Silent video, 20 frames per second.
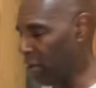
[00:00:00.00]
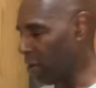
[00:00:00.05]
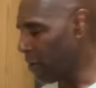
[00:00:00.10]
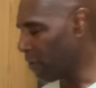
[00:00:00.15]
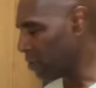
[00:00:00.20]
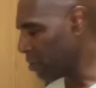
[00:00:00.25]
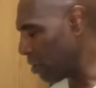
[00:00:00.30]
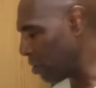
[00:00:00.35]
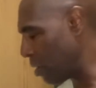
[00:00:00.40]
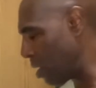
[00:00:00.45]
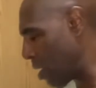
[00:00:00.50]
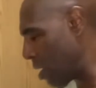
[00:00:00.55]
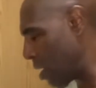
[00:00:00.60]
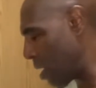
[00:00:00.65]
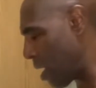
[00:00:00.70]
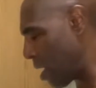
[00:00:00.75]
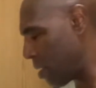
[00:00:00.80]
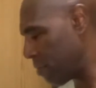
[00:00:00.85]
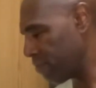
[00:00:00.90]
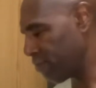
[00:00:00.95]
So none of
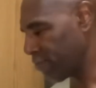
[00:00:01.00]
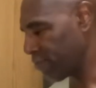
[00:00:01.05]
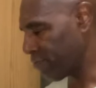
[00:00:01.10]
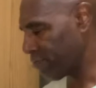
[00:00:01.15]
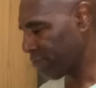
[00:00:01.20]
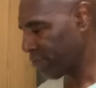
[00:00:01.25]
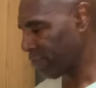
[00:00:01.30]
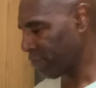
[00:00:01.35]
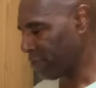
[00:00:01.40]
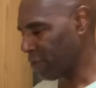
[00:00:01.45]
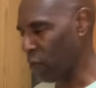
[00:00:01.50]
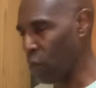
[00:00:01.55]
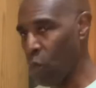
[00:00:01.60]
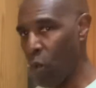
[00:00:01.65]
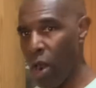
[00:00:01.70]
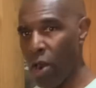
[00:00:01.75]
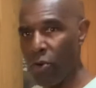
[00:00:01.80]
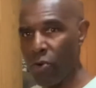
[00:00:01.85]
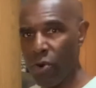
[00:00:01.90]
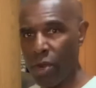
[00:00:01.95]
that
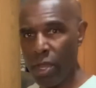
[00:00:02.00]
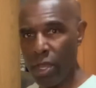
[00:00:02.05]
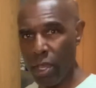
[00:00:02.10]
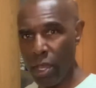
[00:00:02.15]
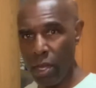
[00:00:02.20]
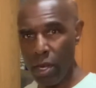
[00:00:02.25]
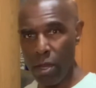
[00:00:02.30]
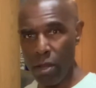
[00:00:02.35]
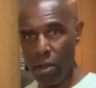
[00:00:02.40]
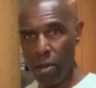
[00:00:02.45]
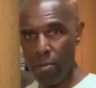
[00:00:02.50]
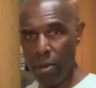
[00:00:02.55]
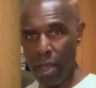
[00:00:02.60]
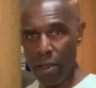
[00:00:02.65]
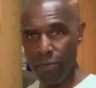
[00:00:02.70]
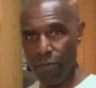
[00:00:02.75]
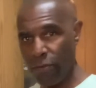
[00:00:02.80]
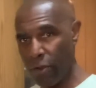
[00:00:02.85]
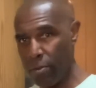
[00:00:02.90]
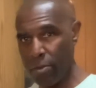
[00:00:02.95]
wondering, you know, am I
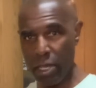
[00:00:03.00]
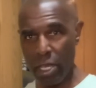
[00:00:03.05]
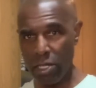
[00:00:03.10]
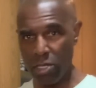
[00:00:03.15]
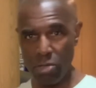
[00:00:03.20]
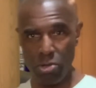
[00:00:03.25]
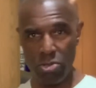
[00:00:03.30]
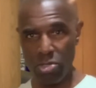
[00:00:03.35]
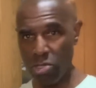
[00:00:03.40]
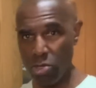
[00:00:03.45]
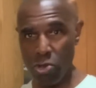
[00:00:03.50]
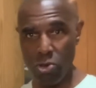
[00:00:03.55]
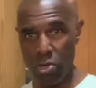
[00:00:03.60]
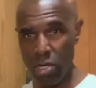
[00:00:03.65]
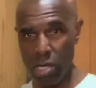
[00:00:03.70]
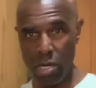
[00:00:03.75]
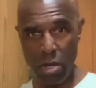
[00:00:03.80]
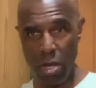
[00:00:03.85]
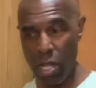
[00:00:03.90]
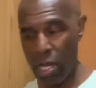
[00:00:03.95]
flipping it too soon
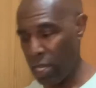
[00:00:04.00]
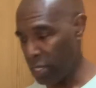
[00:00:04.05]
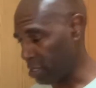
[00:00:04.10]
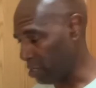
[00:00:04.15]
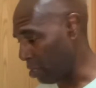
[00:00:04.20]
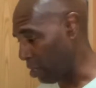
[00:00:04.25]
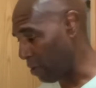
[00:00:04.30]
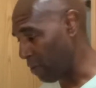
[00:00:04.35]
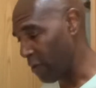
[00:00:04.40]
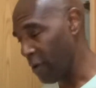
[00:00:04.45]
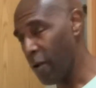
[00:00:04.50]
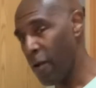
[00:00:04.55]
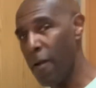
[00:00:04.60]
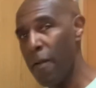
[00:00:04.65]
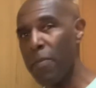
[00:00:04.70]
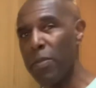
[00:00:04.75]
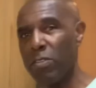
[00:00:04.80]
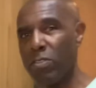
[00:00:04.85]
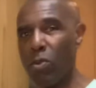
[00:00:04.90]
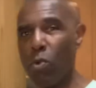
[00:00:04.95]
and all that stuff.
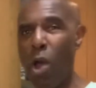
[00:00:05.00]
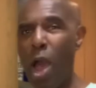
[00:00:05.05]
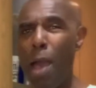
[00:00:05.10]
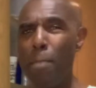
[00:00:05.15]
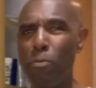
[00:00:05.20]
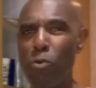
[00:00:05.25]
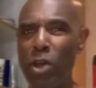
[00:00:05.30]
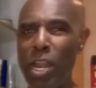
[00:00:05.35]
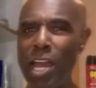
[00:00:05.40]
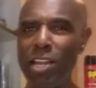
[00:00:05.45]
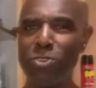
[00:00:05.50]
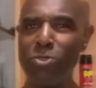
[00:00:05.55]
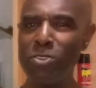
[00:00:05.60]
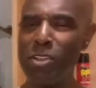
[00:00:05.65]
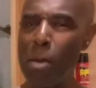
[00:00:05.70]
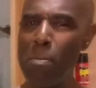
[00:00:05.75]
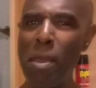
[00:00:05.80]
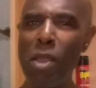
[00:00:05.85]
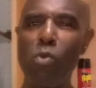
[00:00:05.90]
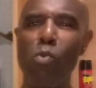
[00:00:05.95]
So what I do is I
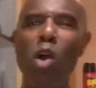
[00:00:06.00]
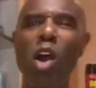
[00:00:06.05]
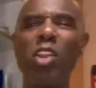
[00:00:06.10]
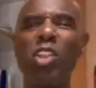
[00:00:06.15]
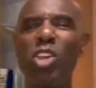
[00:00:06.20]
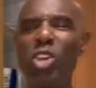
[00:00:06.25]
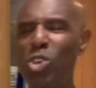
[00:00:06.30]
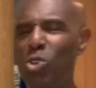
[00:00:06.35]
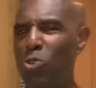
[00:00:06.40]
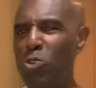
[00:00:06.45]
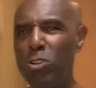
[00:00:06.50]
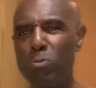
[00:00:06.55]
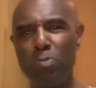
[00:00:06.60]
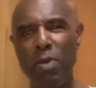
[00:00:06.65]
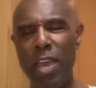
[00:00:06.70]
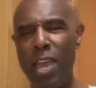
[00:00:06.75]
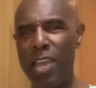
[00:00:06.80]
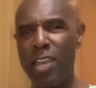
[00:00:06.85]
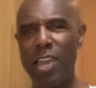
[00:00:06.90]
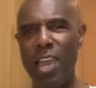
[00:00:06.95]
make one huge
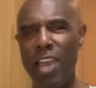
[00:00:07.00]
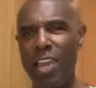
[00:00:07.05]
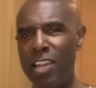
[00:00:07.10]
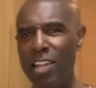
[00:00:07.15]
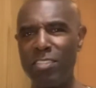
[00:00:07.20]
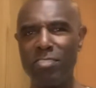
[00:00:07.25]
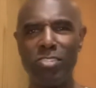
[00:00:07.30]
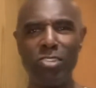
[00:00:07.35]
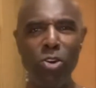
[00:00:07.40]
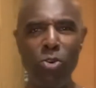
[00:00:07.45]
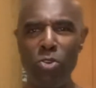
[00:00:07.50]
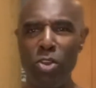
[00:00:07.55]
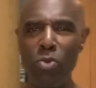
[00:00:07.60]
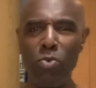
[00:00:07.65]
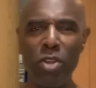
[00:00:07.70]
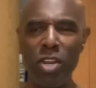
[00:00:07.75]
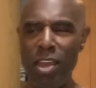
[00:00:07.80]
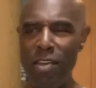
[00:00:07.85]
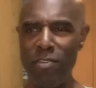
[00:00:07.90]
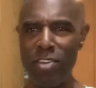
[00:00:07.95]
pancake, and it's loaded
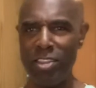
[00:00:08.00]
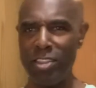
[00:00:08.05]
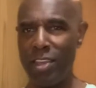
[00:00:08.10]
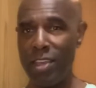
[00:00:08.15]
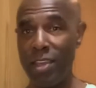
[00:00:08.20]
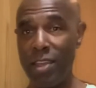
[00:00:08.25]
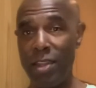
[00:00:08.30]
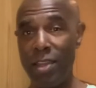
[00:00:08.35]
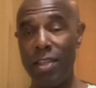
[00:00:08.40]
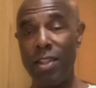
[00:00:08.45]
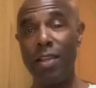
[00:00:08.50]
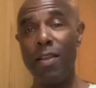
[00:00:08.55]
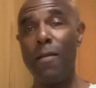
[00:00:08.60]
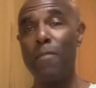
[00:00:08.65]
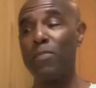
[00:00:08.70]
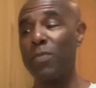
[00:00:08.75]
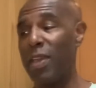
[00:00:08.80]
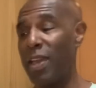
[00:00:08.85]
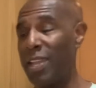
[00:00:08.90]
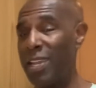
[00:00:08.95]
with everything in it,
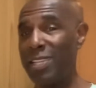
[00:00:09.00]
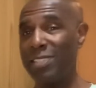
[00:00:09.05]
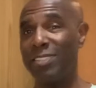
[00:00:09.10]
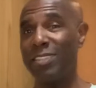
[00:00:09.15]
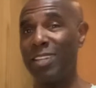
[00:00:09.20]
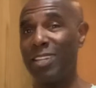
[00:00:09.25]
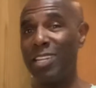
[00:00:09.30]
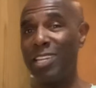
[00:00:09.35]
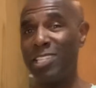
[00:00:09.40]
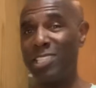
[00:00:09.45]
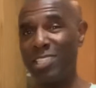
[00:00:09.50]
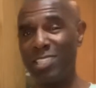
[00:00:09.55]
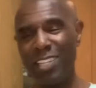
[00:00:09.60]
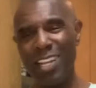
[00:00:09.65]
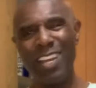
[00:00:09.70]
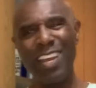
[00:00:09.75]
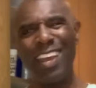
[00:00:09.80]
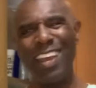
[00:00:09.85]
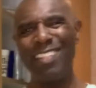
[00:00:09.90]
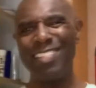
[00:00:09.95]
and it's delicious.
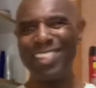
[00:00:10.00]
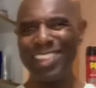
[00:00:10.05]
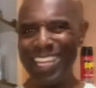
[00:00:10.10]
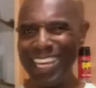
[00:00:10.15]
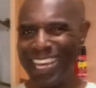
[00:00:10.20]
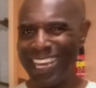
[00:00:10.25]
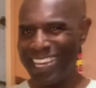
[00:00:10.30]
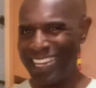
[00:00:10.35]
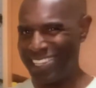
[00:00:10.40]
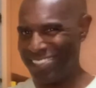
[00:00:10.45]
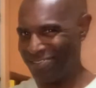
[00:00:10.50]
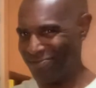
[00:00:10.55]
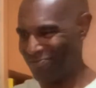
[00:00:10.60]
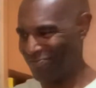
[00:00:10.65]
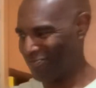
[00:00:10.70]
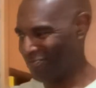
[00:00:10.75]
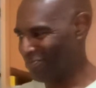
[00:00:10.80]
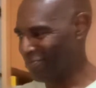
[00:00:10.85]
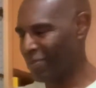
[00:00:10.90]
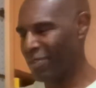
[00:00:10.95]
And then
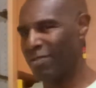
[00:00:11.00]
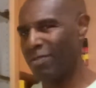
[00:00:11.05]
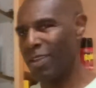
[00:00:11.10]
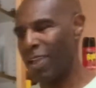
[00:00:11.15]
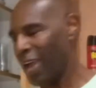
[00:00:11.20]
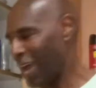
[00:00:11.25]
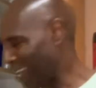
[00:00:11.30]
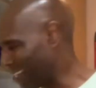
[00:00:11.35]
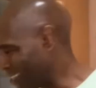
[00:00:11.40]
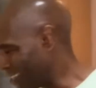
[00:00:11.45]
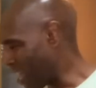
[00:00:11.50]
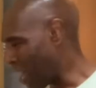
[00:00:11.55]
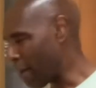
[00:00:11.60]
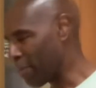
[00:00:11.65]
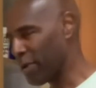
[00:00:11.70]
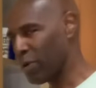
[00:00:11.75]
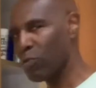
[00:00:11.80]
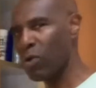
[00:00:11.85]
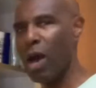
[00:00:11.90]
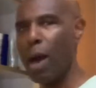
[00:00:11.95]
I
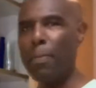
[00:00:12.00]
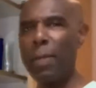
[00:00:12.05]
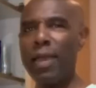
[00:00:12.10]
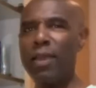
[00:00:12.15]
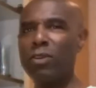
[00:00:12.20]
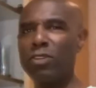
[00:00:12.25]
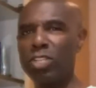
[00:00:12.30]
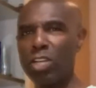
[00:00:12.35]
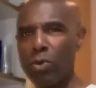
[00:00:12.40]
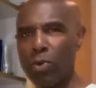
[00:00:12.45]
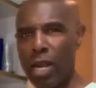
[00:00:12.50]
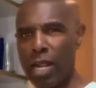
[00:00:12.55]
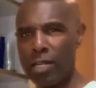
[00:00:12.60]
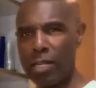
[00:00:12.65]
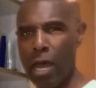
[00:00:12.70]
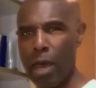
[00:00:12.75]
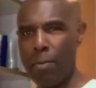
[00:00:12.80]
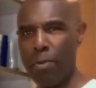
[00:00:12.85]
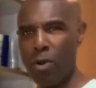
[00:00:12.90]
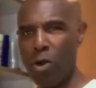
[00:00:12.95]
top, well, I'm not even tell you what I
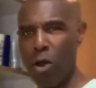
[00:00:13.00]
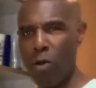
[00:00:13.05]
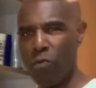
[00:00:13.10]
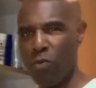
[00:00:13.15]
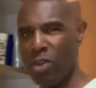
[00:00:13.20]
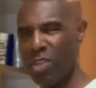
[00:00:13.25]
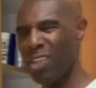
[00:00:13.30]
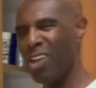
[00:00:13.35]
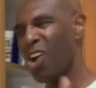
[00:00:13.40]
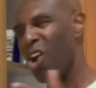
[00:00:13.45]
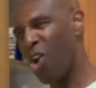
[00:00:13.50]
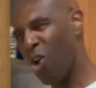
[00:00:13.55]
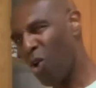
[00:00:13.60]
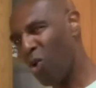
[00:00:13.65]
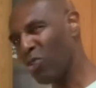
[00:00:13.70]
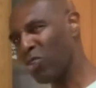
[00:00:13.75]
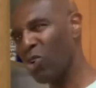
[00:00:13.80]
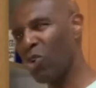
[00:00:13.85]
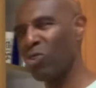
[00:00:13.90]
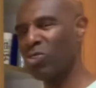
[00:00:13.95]
top it off with.
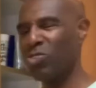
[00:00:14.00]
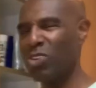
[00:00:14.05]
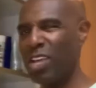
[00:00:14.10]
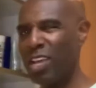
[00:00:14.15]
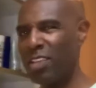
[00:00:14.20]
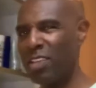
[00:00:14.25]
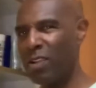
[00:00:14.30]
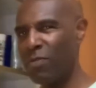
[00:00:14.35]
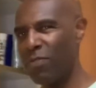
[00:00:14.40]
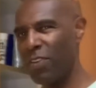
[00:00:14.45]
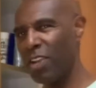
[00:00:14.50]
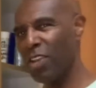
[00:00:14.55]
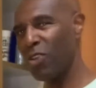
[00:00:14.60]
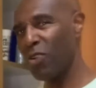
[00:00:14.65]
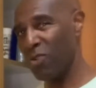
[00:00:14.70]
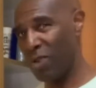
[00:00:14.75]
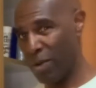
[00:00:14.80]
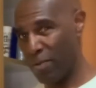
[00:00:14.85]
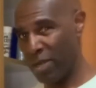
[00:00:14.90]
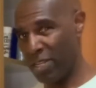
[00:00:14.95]
Hold on to the end of the video,
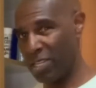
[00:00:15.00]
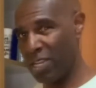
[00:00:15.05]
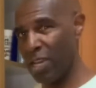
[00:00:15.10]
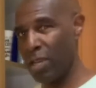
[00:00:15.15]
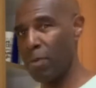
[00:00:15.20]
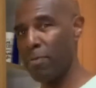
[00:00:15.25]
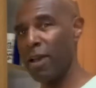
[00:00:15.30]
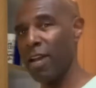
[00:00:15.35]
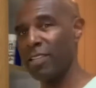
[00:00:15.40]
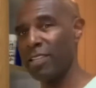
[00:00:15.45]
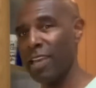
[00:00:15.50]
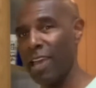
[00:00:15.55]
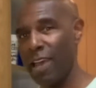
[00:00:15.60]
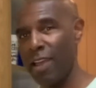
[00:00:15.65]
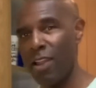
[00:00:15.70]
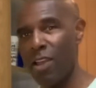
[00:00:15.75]
and I'm going to tell you about that.